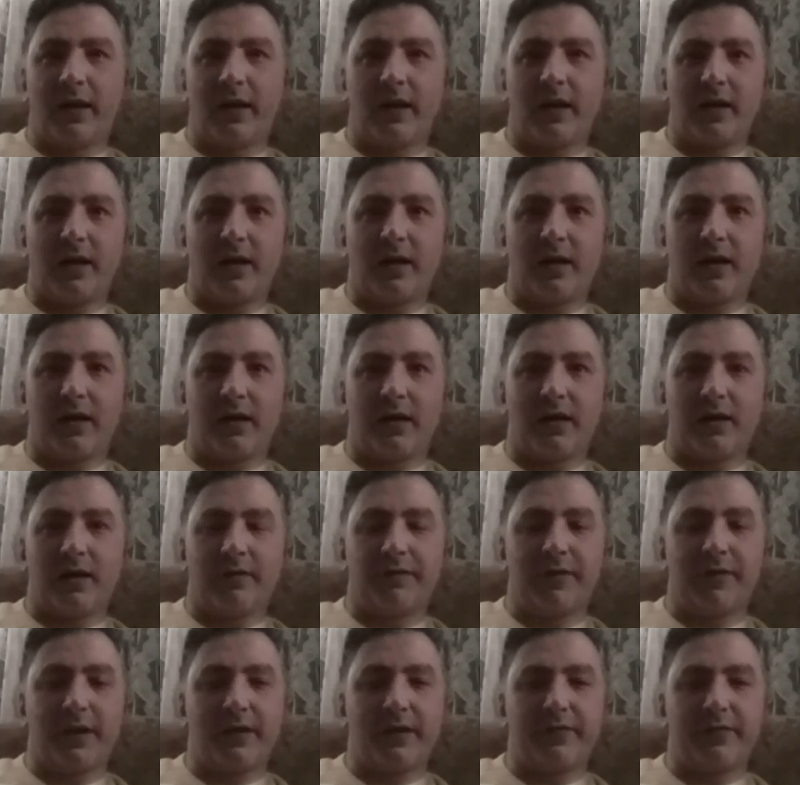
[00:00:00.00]
and
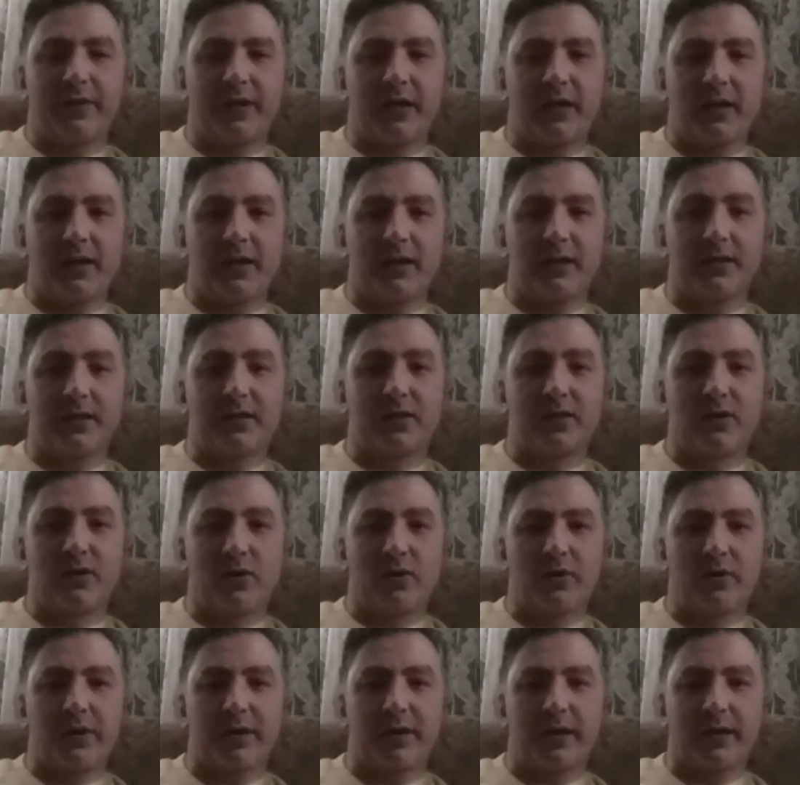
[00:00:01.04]
the flavour is
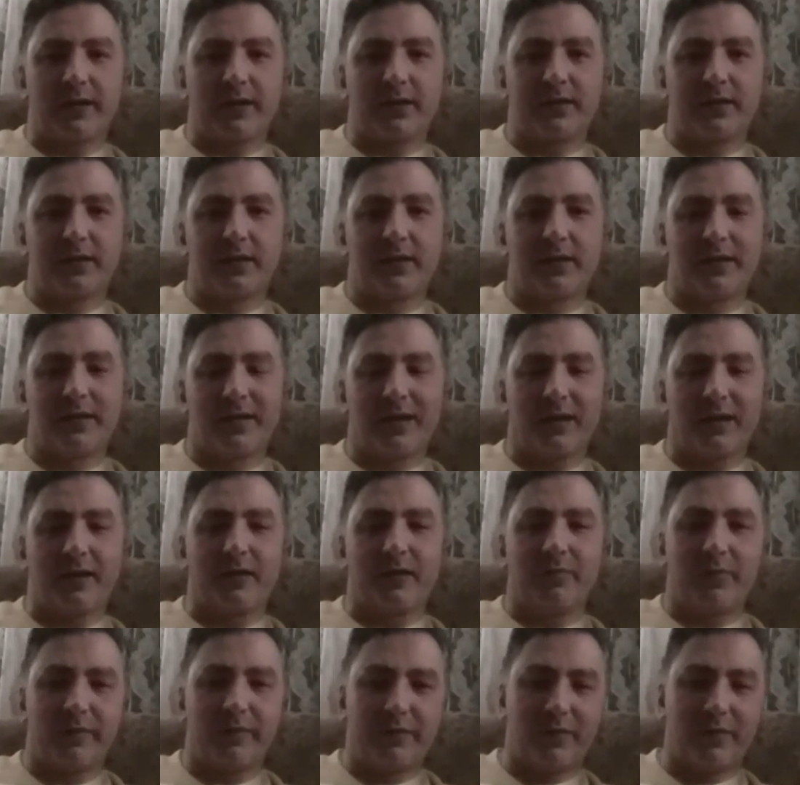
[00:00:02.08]
coconut. Now,
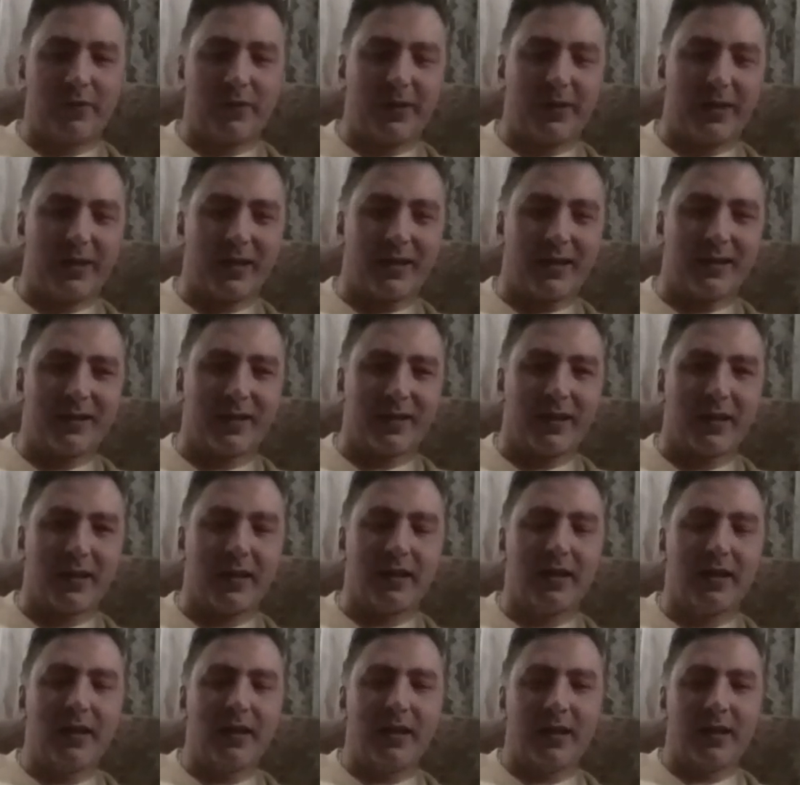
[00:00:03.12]
before we get into
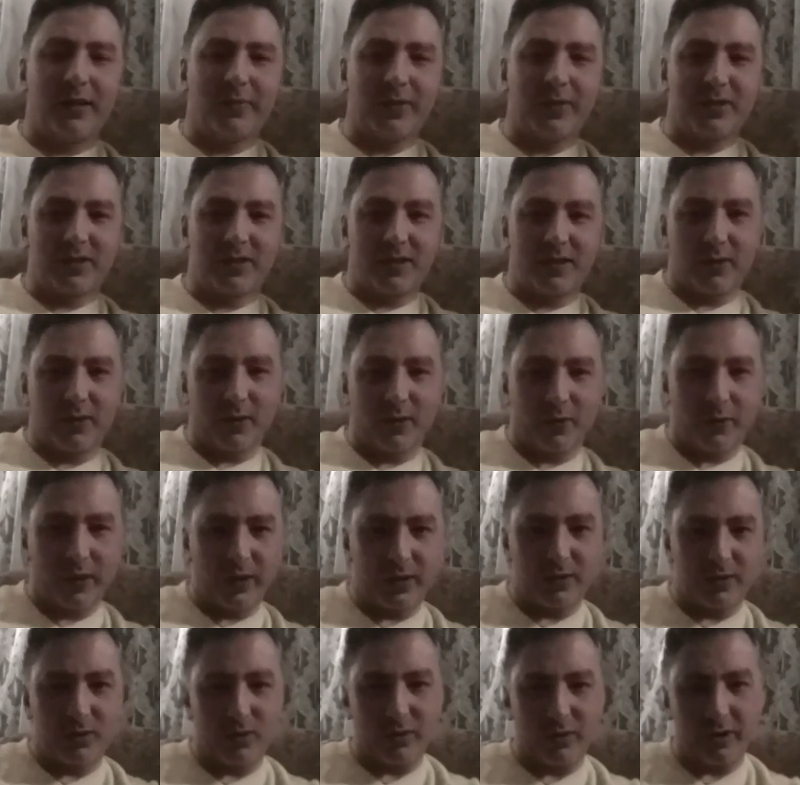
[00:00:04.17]
that, let me just tell you a
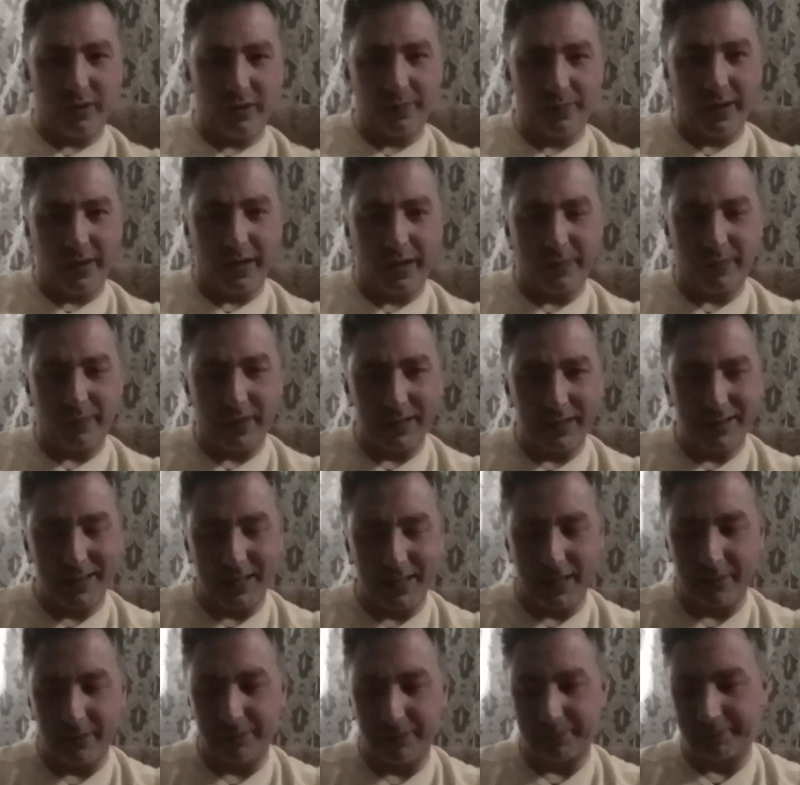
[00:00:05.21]
quick story about my
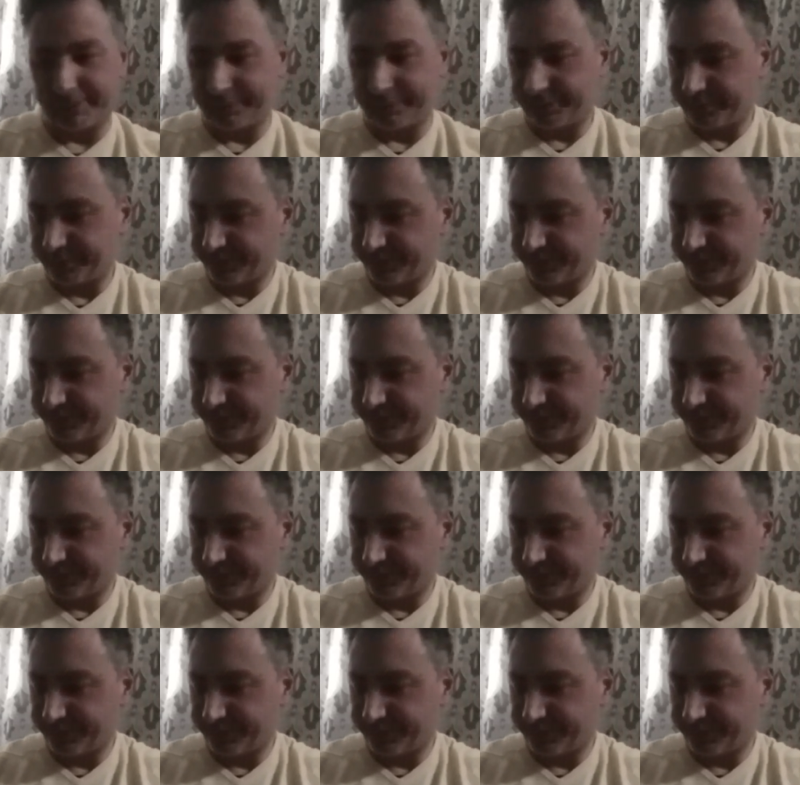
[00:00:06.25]
setup.